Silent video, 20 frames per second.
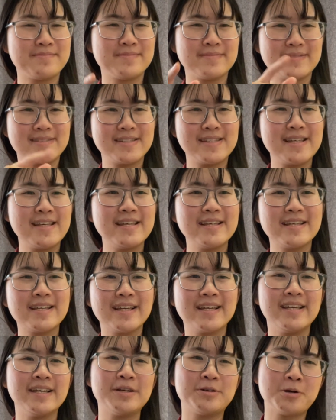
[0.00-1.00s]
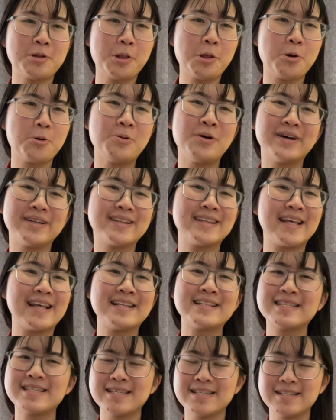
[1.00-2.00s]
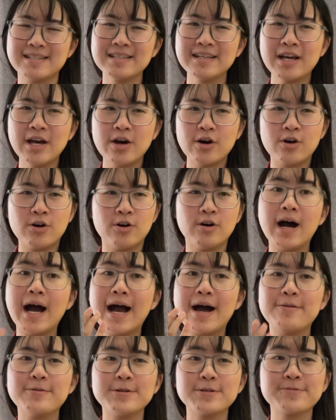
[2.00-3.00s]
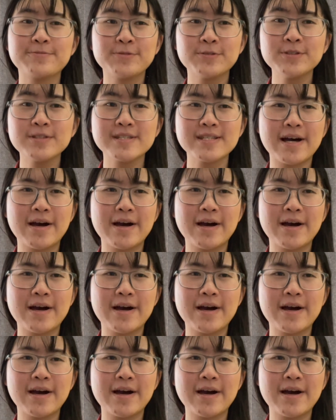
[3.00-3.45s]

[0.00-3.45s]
C key or lower Dizi or Irish flutes,